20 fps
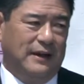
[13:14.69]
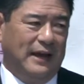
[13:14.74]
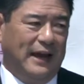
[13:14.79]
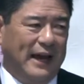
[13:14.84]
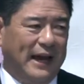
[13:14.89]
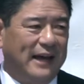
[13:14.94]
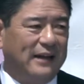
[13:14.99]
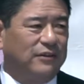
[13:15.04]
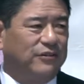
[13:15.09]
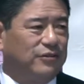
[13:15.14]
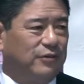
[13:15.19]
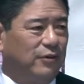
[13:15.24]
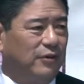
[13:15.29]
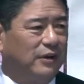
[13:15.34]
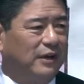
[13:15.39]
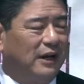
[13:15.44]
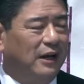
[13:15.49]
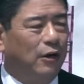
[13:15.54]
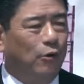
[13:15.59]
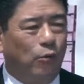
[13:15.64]

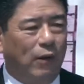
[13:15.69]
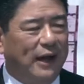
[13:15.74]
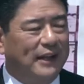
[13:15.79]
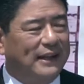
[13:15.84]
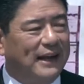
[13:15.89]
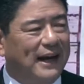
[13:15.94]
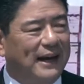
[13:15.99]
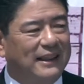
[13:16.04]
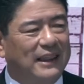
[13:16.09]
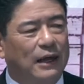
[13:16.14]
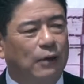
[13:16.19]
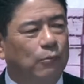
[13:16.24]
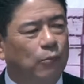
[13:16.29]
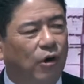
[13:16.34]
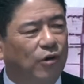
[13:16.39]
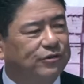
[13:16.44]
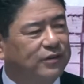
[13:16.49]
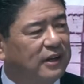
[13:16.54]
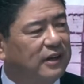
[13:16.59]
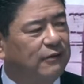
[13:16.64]
answered in a way that I think
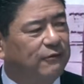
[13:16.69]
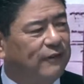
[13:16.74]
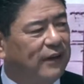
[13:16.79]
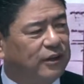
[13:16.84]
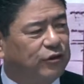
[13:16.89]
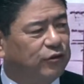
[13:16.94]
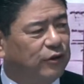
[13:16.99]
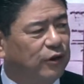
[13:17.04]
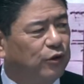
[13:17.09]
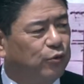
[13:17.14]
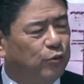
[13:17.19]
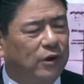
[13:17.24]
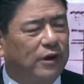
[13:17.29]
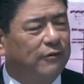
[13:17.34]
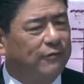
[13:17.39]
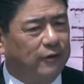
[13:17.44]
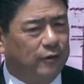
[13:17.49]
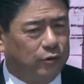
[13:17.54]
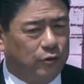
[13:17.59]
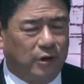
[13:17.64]
most of the veterans would
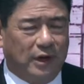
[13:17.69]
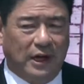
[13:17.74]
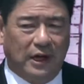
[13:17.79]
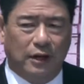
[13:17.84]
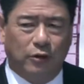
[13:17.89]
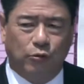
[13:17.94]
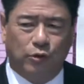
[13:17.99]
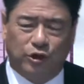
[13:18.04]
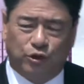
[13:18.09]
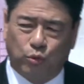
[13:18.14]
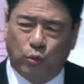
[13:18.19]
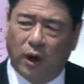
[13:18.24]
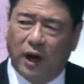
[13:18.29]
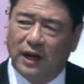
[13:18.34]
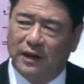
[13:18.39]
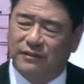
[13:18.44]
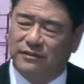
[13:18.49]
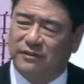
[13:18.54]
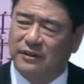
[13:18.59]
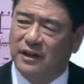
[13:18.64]
have agreed, which
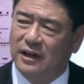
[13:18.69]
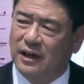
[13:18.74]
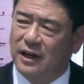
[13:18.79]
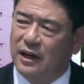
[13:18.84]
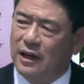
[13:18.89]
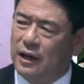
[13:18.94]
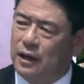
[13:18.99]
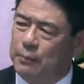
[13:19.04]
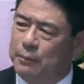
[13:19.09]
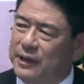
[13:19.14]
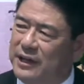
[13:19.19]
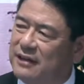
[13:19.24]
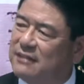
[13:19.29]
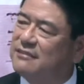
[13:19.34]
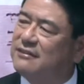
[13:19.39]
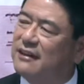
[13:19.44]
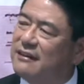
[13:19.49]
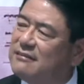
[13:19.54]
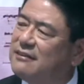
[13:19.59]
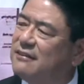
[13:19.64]
was,
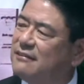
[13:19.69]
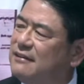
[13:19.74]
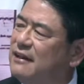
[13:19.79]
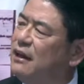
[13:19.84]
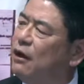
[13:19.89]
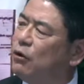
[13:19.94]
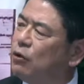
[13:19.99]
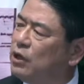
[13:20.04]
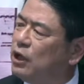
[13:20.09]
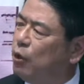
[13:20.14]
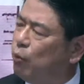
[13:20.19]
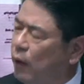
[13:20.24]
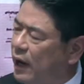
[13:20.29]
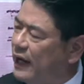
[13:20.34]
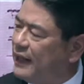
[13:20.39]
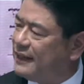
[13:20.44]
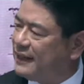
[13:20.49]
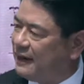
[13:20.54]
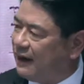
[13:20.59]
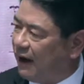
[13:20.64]
"Because this is the only
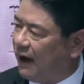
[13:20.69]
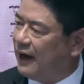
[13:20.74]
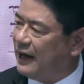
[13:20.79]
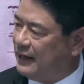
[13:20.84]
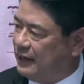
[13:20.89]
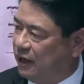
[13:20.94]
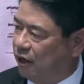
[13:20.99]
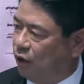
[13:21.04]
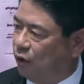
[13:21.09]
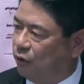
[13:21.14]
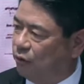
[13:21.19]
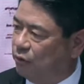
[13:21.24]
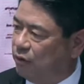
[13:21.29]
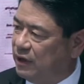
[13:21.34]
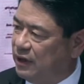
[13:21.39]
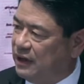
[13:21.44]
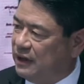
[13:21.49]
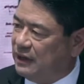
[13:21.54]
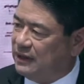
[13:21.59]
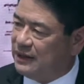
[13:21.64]
way that I know
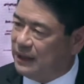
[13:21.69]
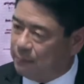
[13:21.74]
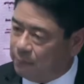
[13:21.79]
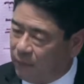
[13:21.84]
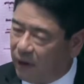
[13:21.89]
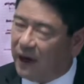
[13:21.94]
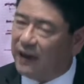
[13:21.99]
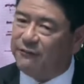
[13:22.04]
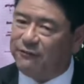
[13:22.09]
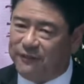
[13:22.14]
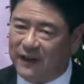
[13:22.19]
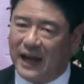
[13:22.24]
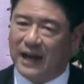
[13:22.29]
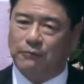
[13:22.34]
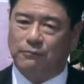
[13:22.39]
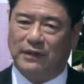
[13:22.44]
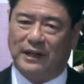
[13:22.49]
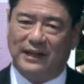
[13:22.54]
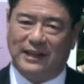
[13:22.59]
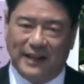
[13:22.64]
that my
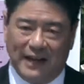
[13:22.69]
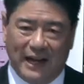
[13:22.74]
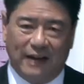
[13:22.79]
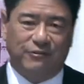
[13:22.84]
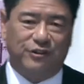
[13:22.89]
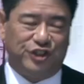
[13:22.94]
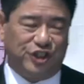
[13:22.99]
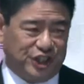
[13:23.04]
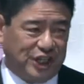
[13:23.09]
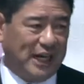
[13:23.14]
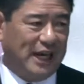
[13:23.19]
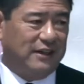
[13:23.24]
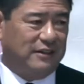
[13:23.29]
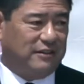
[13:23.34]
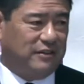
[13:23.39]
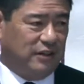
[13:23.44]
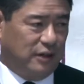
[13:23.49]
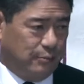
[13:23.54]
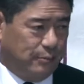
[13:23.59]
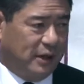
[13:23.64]
family can have a
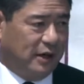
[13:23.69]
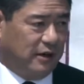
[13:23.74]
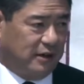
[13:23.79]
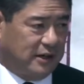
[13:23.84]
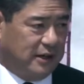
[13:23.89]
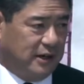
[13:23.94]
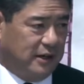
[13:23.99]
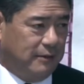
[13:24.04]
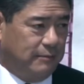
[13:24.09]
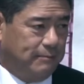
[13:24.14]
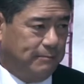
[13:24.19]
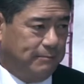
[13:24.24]
chance in America."